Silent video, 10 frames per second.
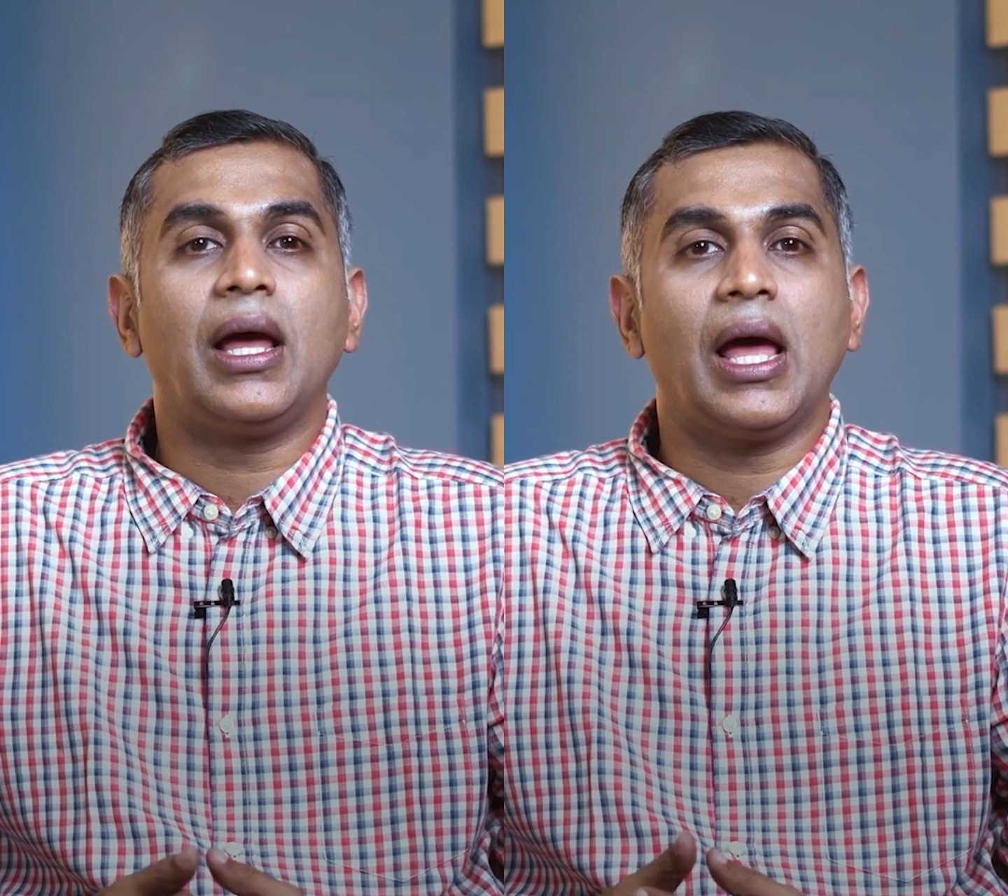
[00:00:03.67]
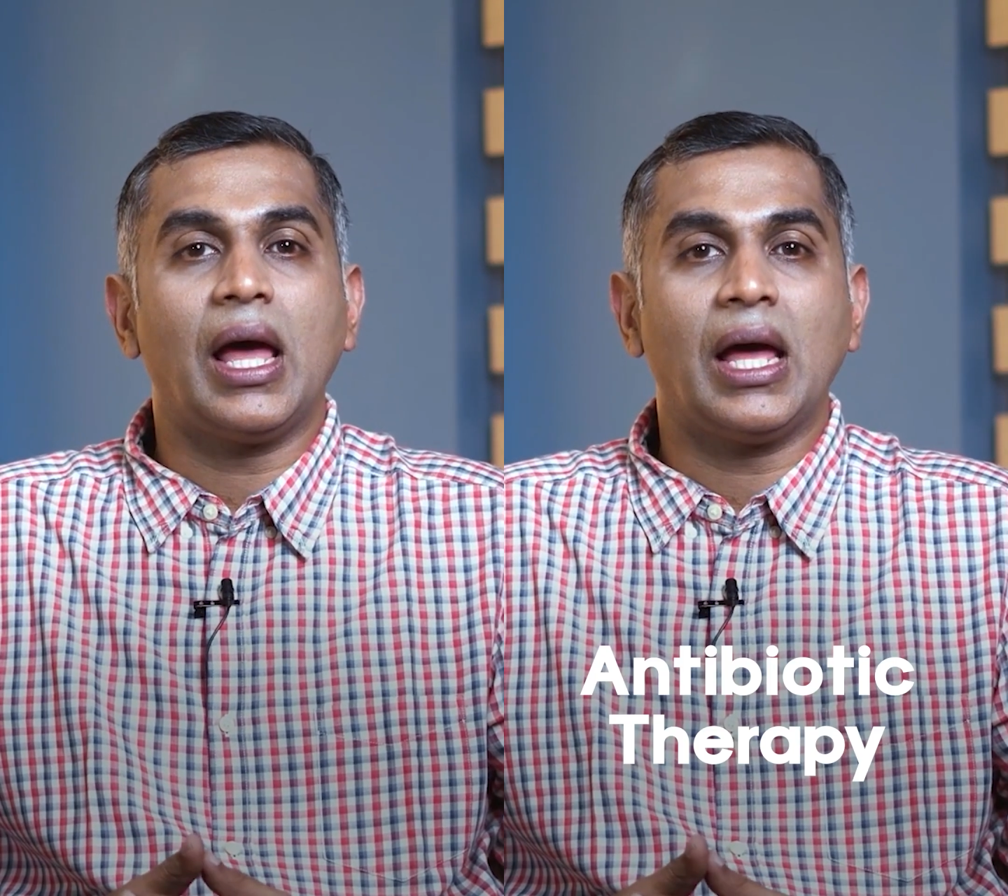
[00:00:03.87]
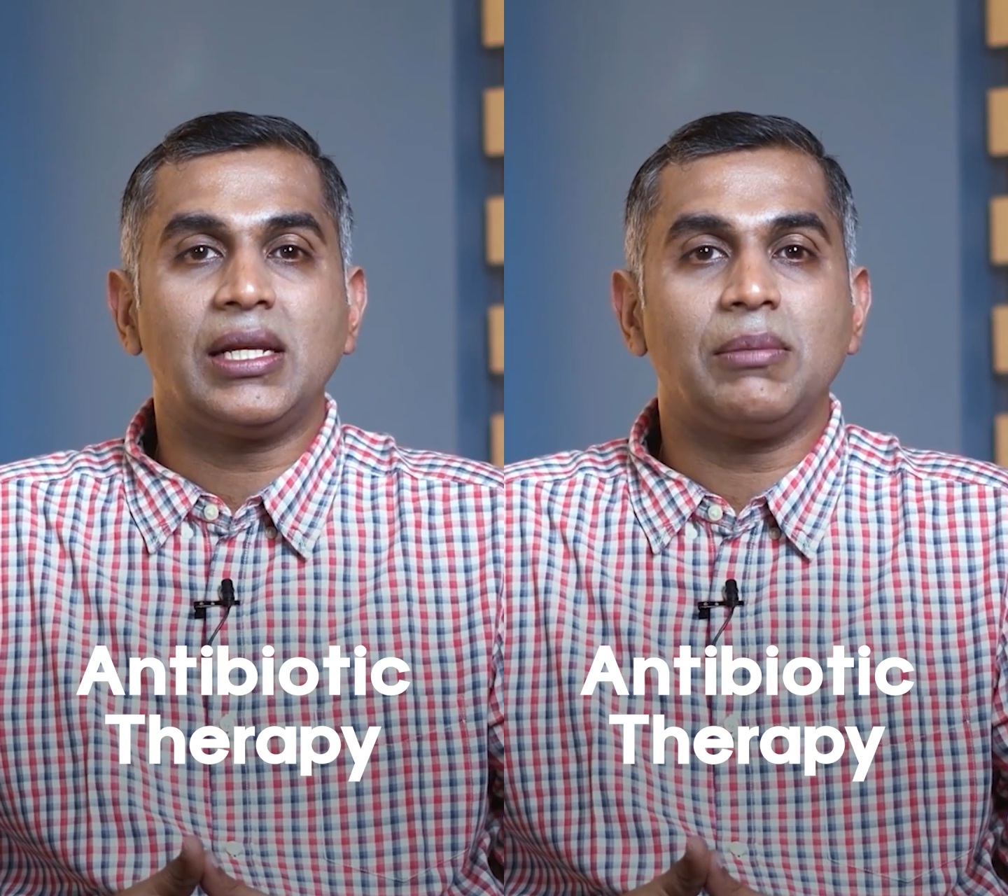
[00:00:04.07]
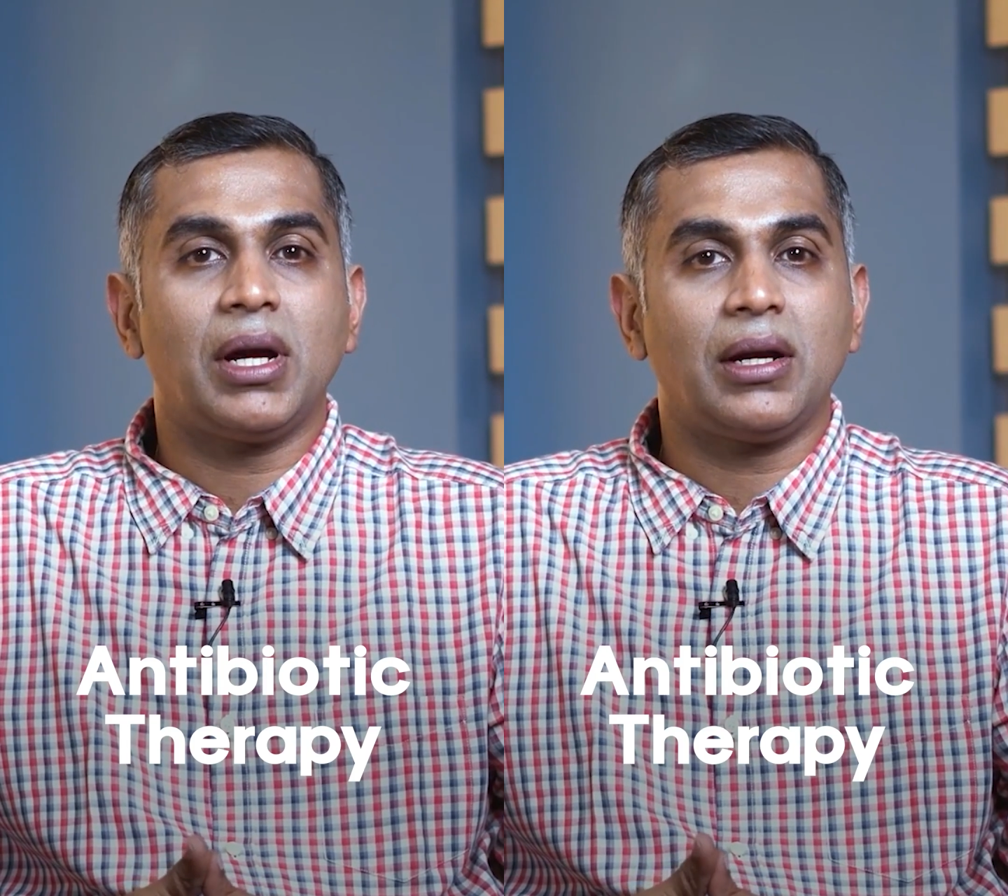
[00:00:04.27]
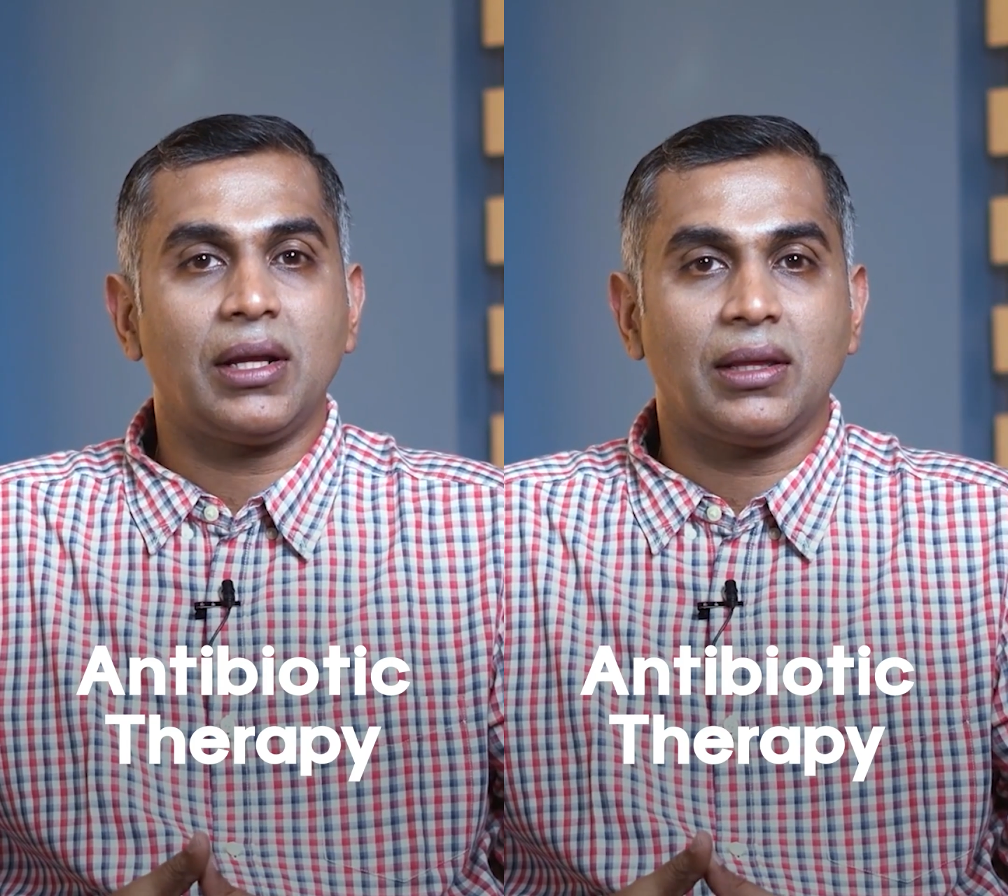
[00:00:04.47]

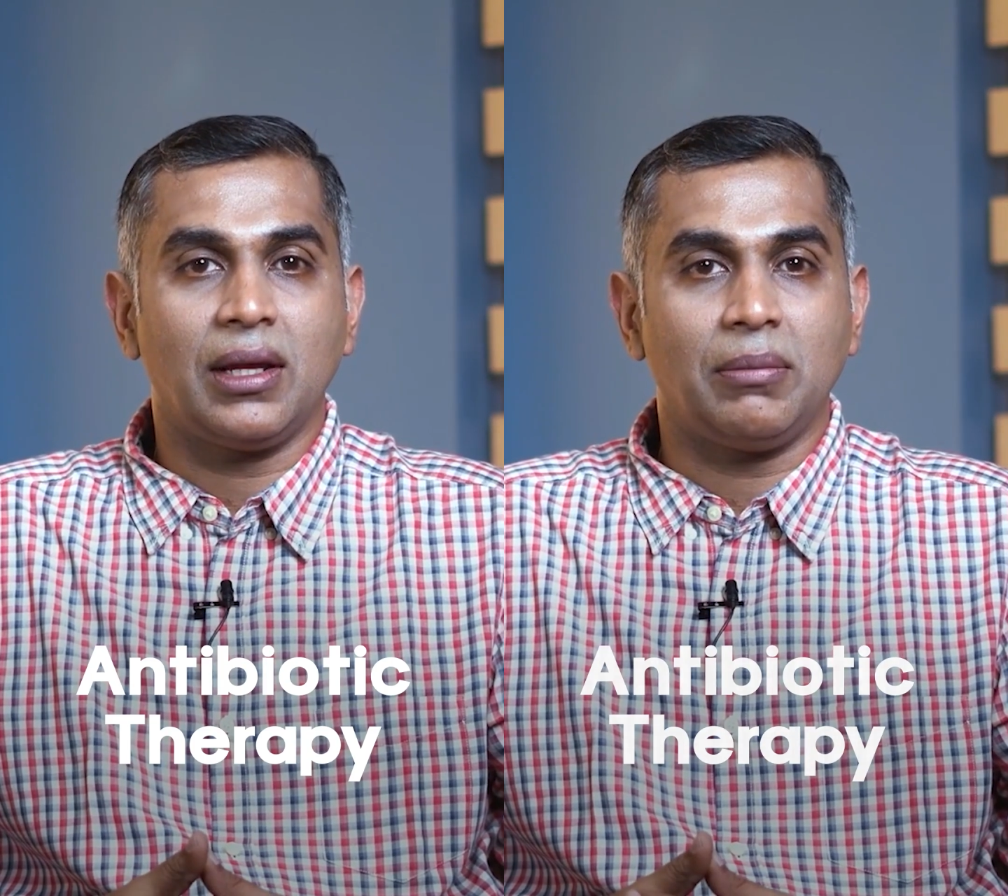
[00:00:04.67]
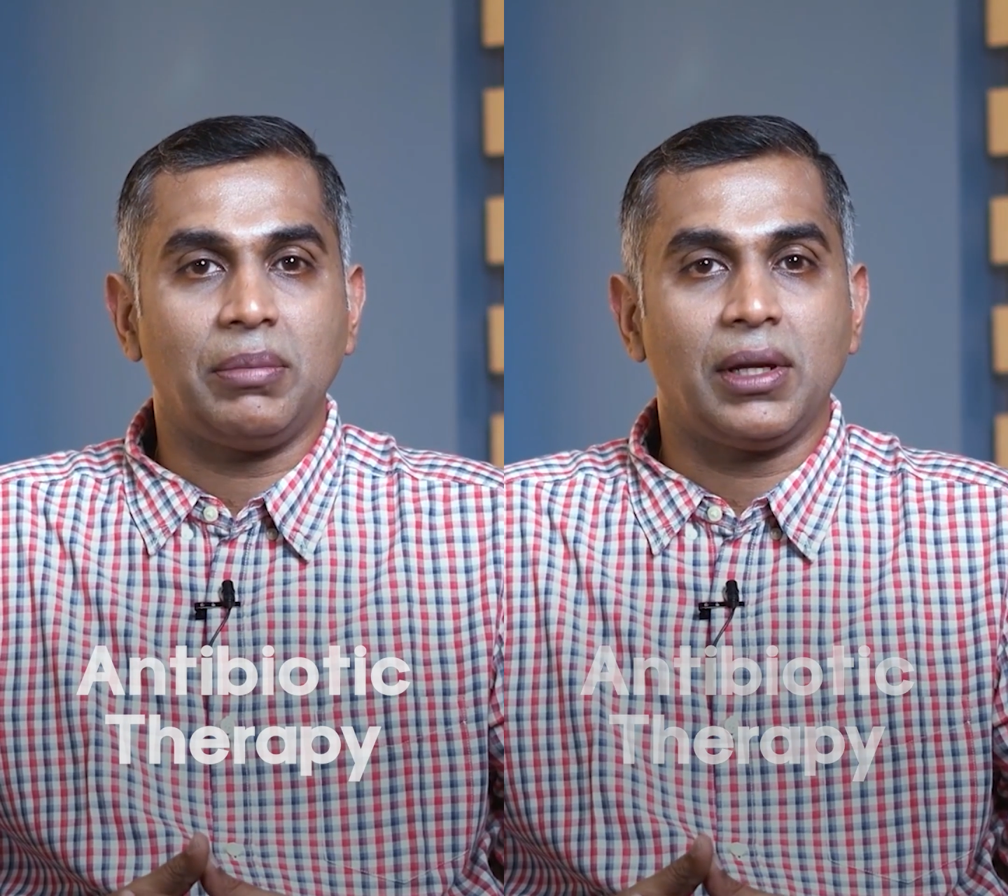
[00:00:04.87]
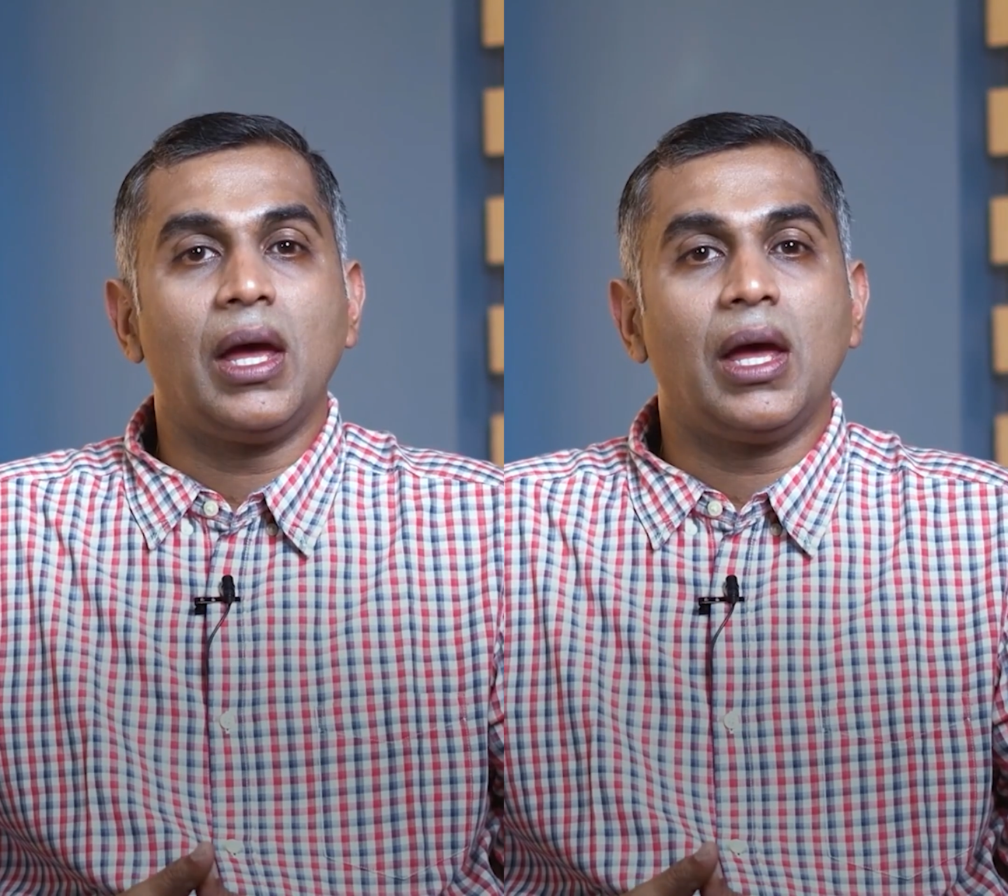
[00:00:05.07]
antibiotic therapy.